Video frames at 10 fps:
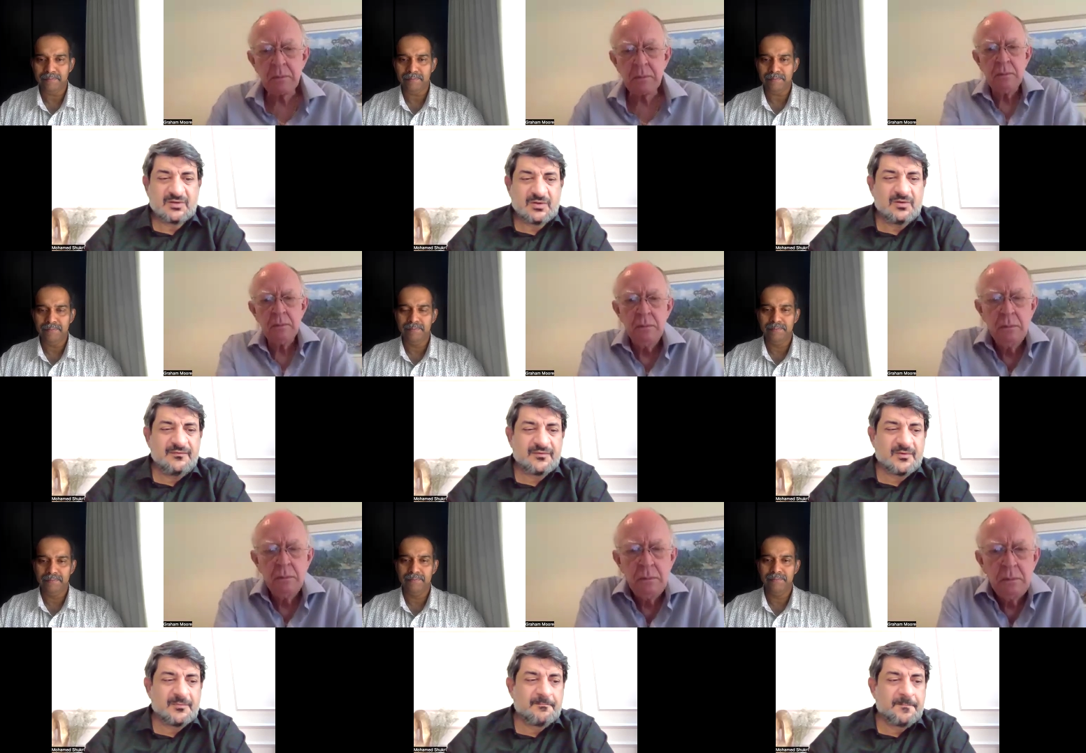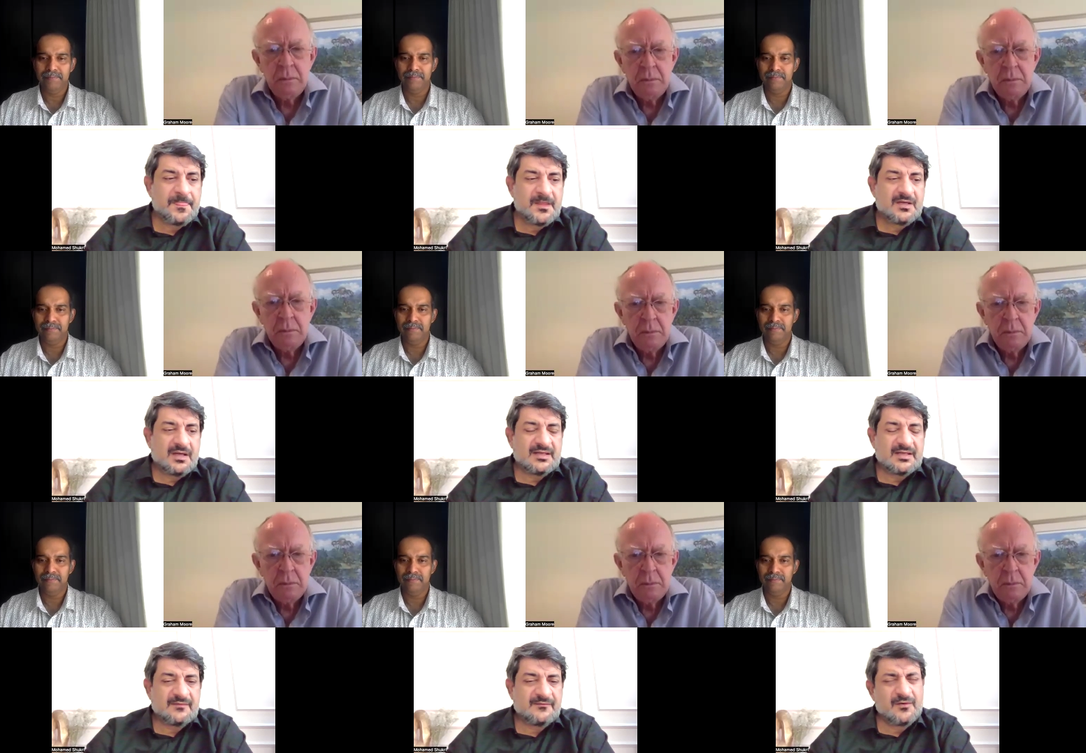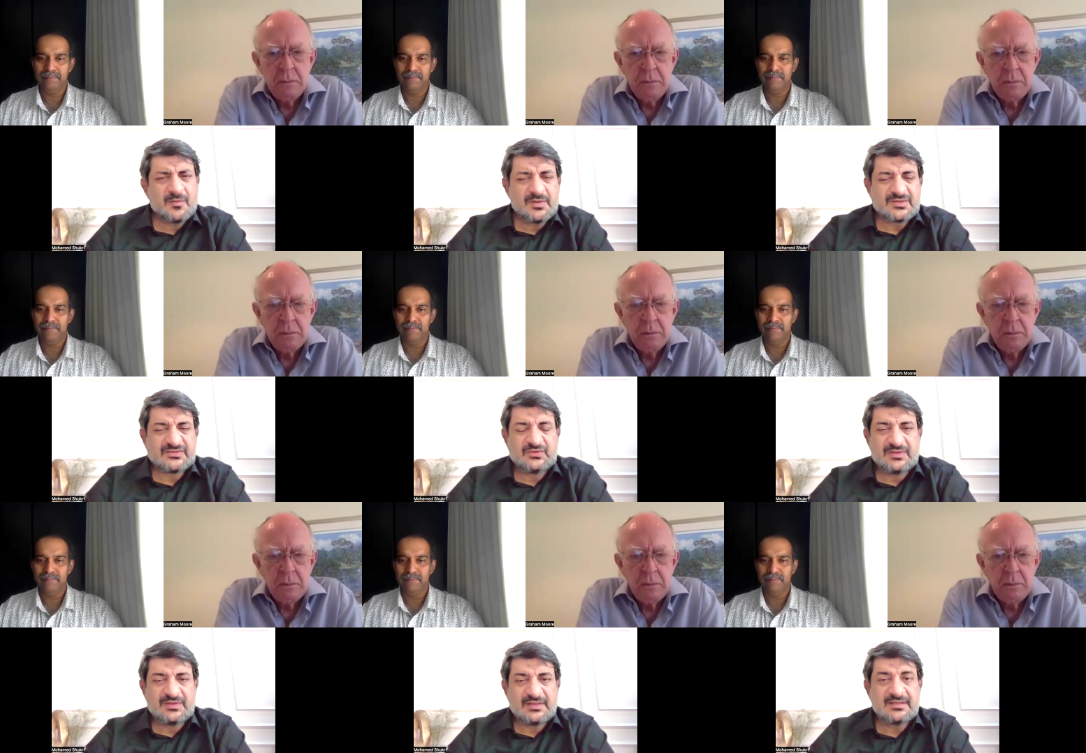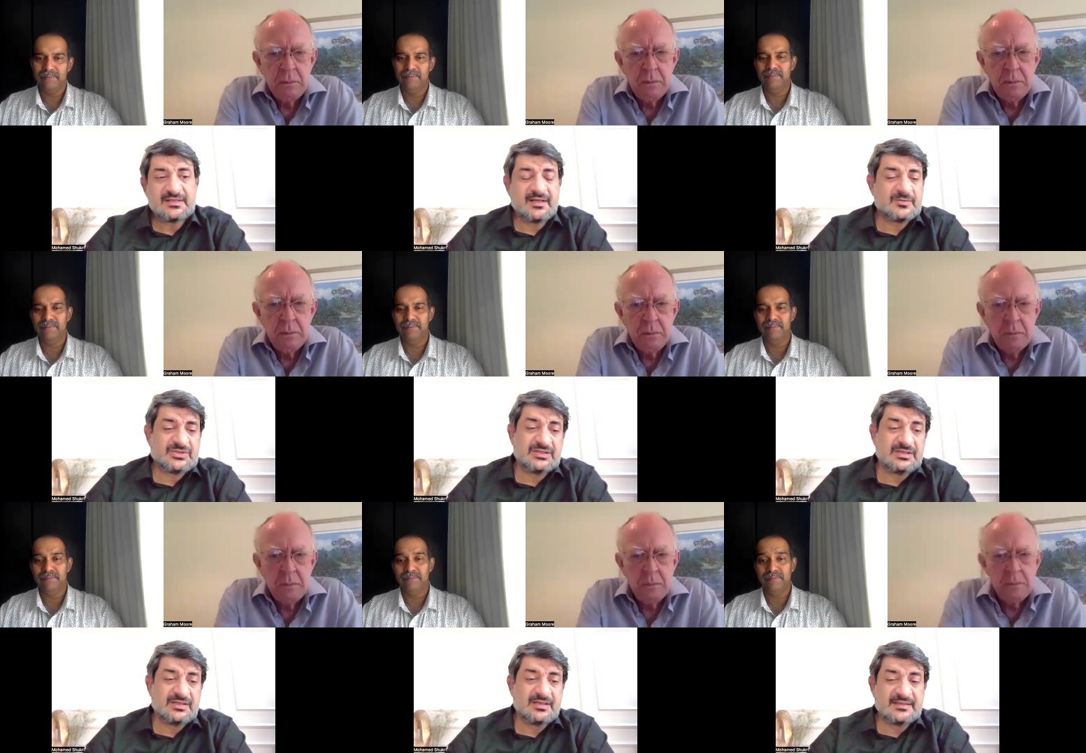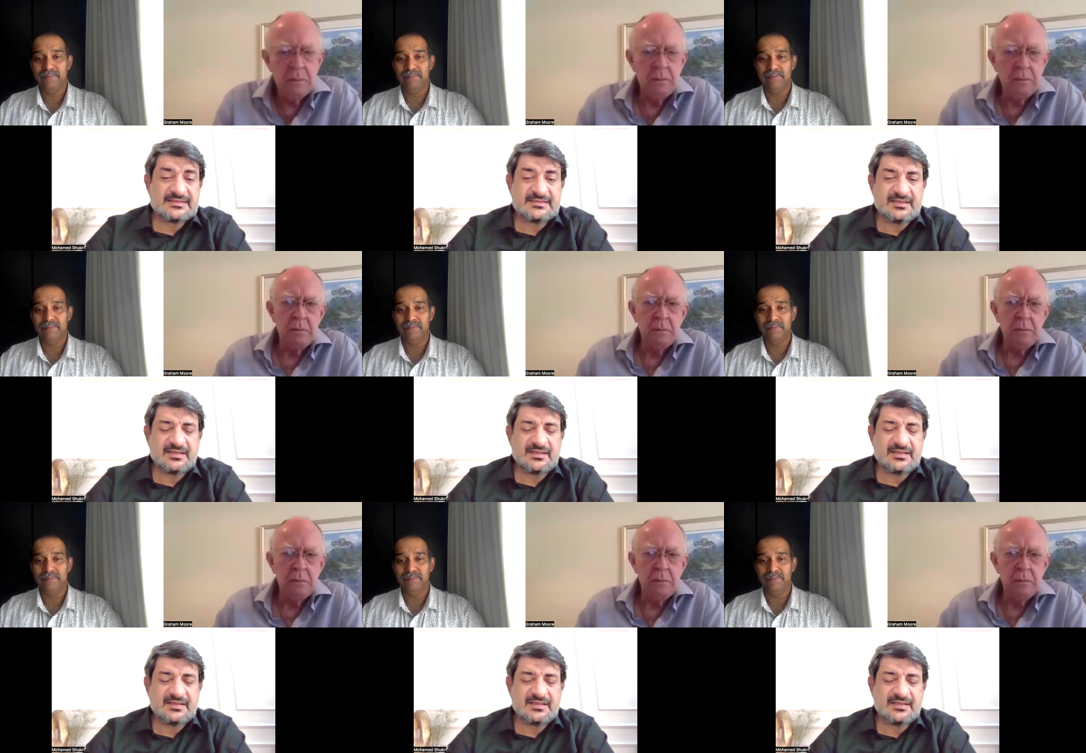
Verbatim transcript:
Speaker 1: from a former student. Now she is